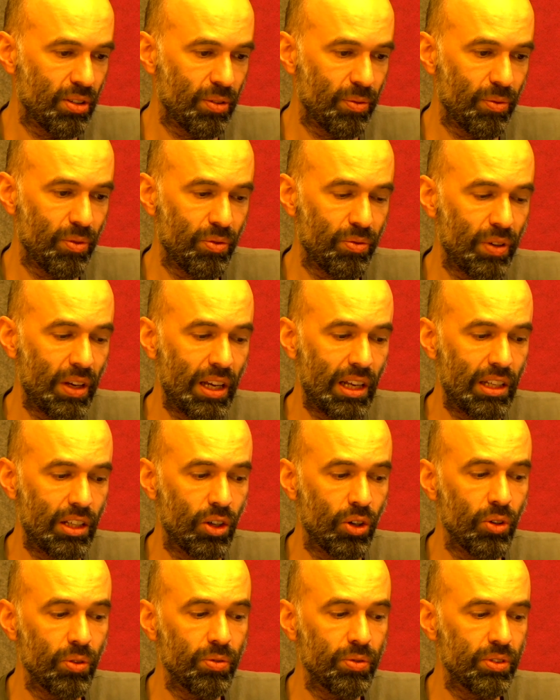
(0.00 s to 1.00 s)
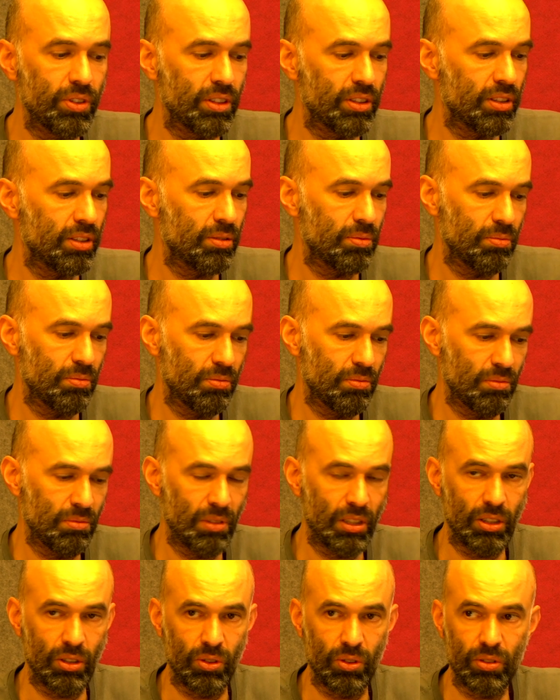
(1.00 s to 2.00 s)
fairly often, and this
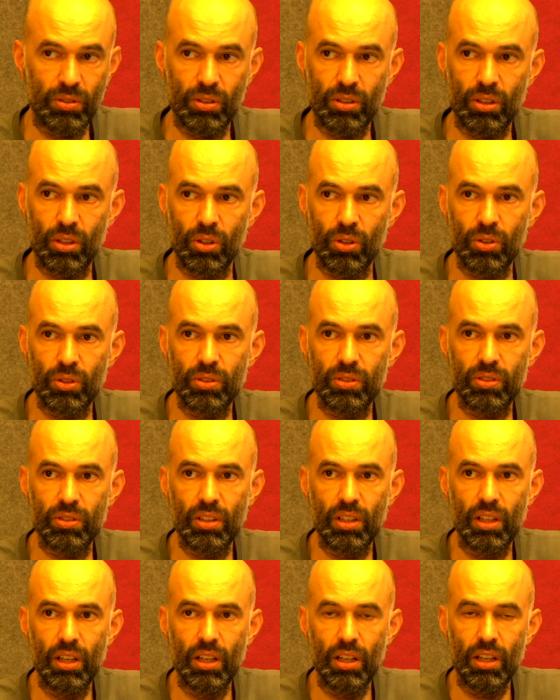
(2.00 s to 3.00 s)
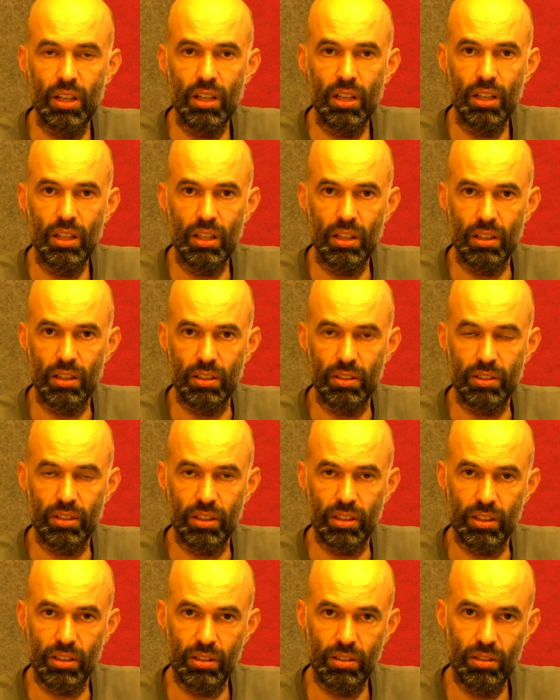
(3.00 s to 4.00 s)
may also cause
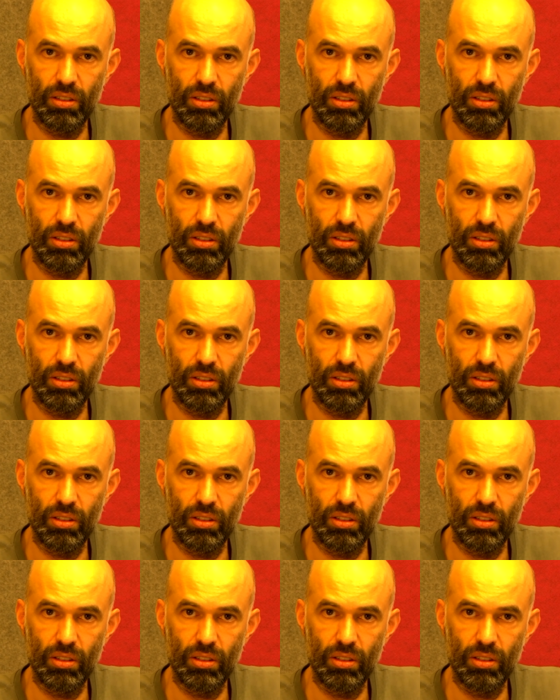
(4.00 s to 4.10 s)
the